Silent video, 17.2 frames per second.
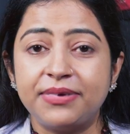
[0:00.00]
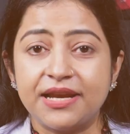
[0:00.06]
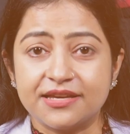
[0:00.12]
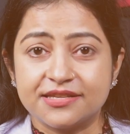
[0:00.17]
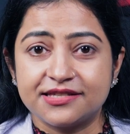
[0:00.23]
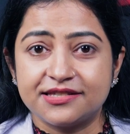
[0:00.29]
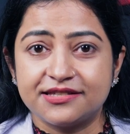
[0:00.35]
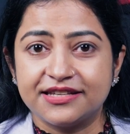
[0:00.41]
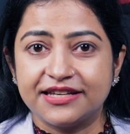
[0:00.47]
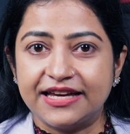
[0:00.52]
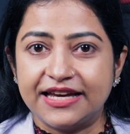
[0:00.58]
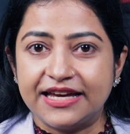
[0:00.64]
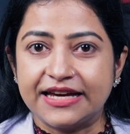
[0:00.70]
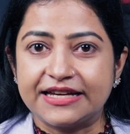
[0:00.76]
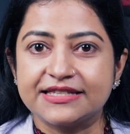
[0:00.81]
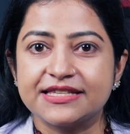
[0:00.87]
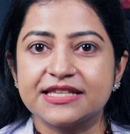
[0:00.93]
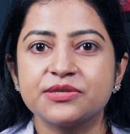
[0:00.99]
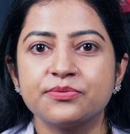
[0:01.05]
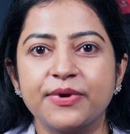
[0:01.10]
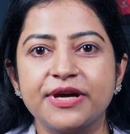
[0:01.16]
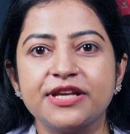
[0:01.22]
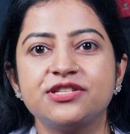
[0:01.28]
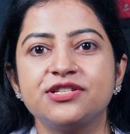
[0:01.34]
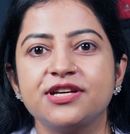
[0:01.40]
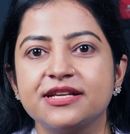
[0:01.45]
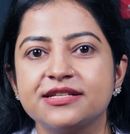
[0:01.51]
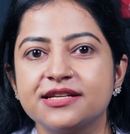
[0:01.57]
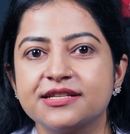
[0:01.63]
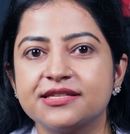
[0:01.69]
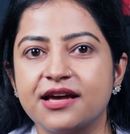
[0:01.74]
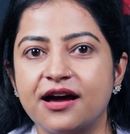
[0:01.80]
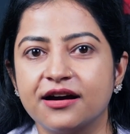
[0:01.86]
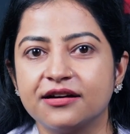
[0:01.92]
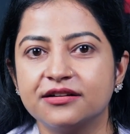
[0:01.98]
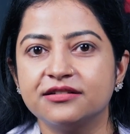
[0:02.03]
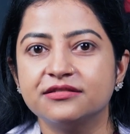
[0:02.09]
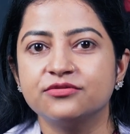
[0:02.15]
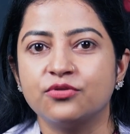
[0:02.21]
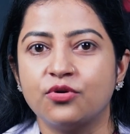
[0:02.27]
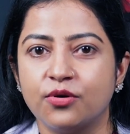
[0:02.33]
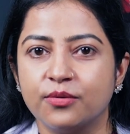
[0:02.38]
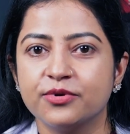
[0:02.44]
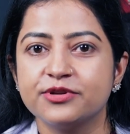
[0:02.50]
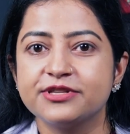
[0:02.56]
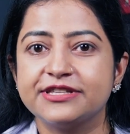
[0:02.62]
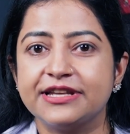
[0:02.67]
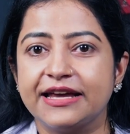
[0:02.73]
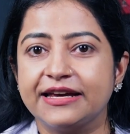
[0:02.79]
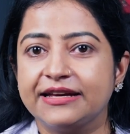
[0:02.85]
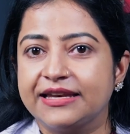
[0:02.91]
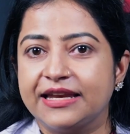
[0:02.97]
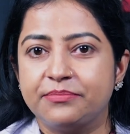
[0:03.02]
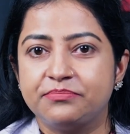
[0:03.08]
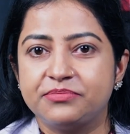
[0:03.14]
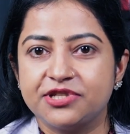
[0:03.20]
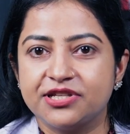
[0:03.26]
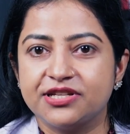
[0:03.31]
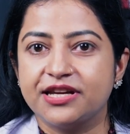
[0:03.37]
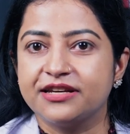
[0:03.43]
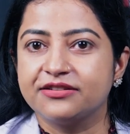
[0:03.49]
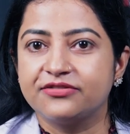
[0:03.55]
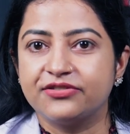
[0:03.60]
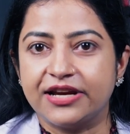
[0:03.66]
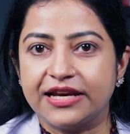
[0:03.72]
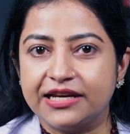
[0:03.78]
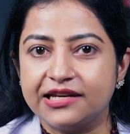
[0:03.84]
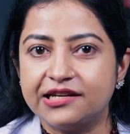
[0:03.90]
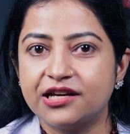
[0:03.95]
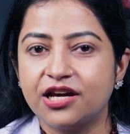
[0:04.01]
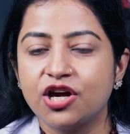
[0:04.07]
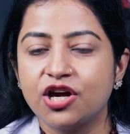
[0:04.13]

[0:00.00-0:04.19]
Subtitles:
Plus, excess weight changes hunger hormones like leptin and ghrelin,